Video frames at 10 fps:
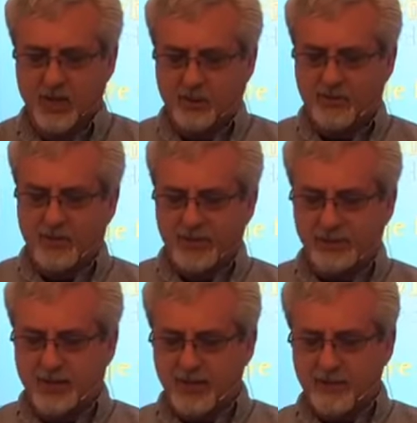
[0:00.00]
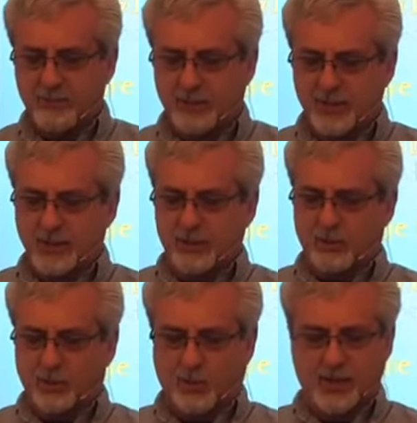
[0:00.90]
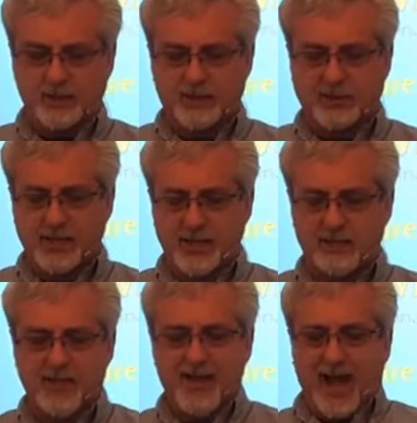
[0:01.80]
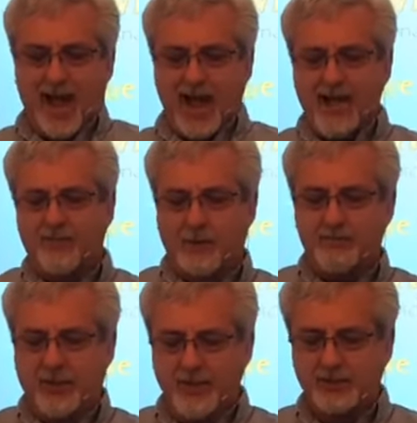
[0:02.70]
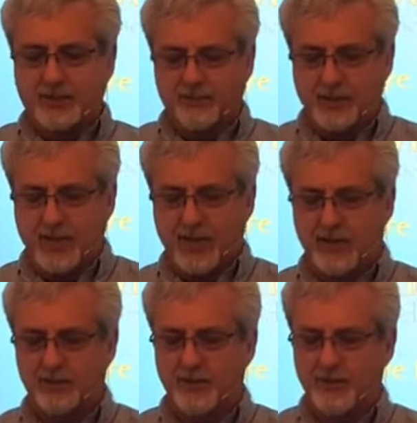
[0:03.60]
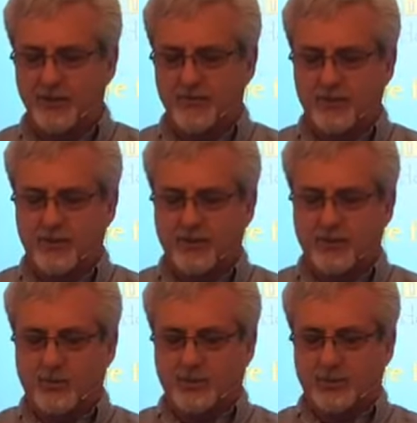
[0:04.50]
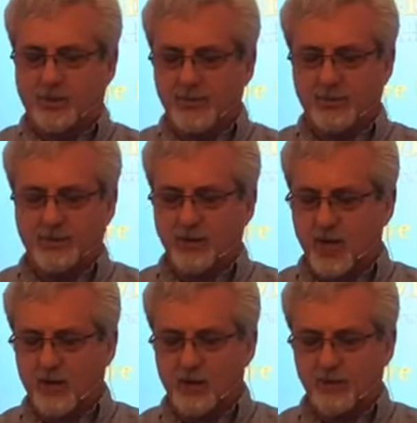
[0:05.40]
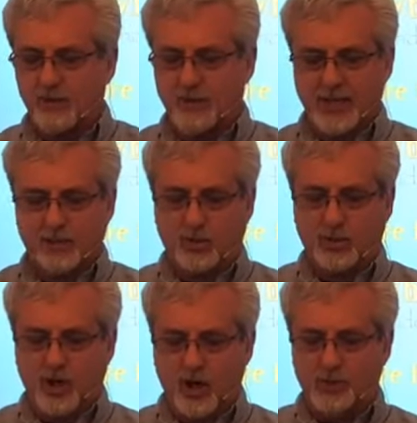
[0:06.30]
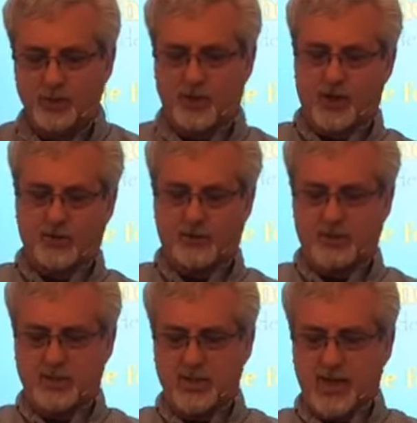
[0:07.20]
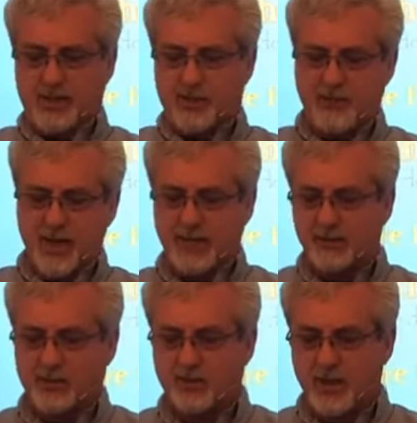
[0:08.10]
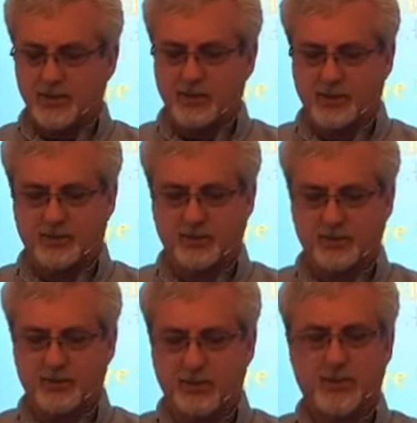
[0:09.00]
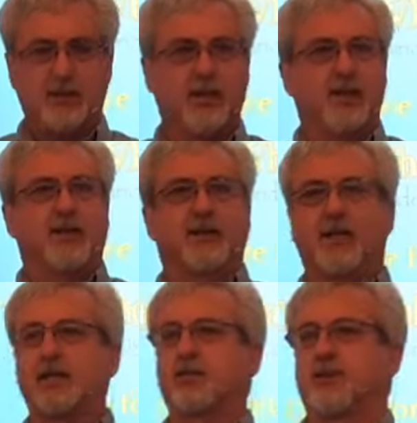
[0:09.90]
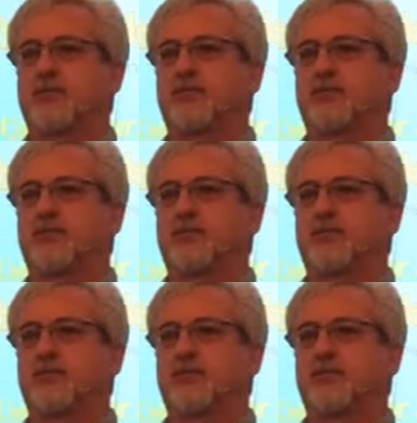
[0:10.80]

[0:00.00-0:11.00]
with thanksgiving, present your request to God, and the peace of God, which transcends all understanding, will guard your hearts and your minds in Christ Jesus. Listen,